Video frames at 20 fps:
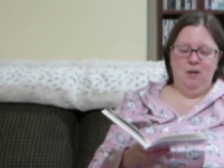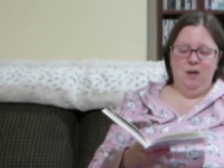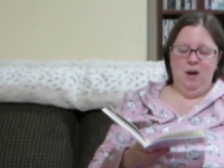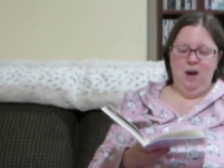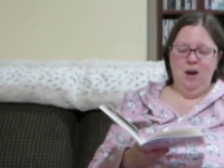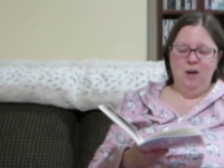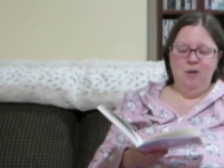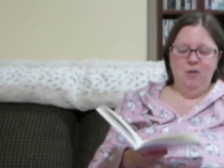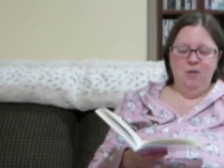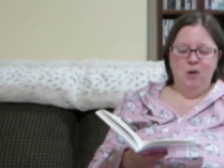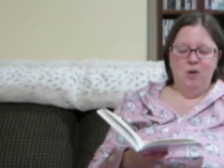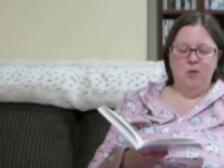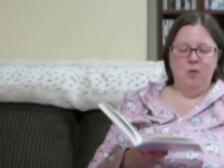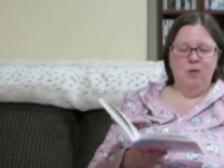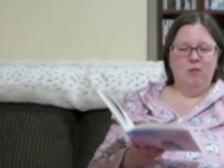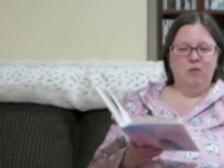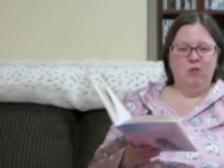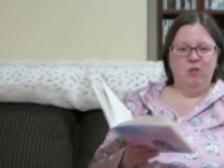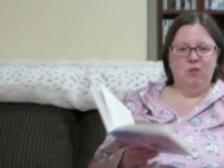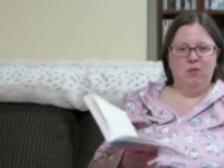i don't know
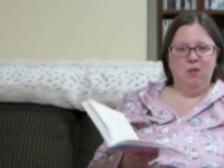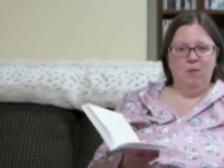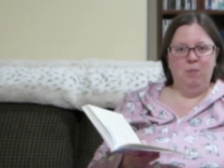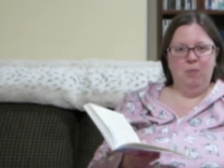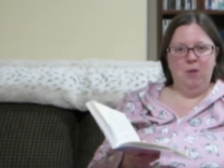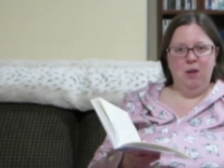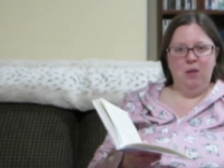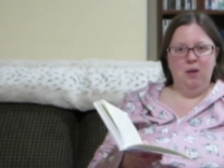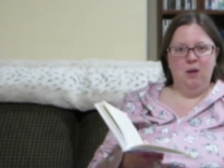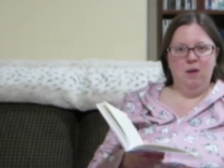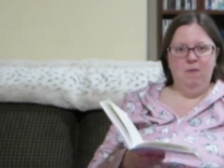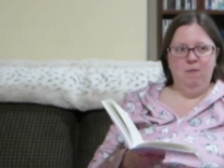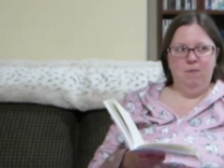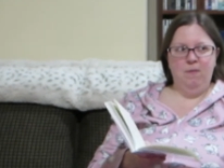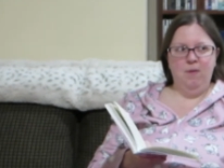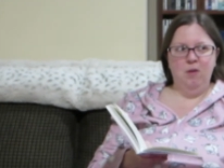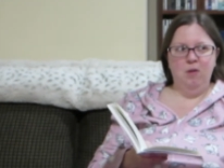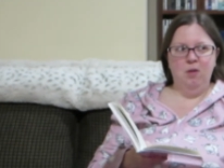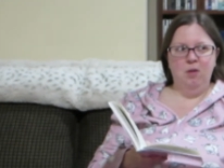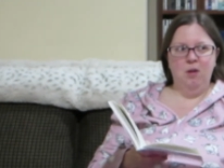it's just something that i
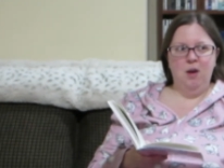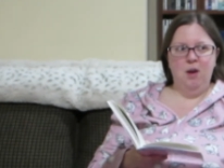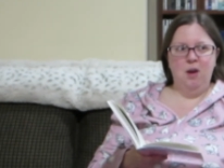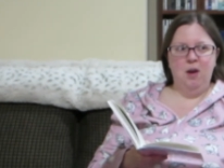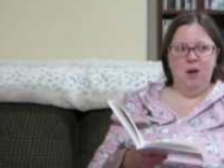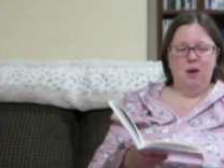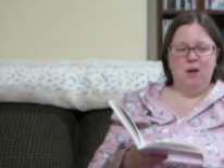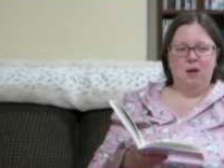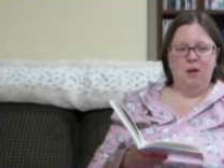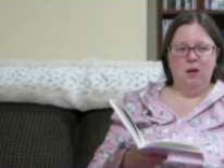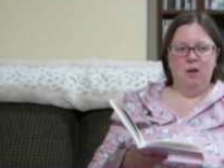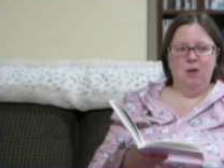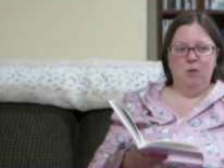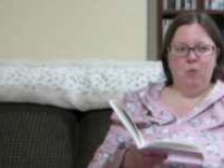feel like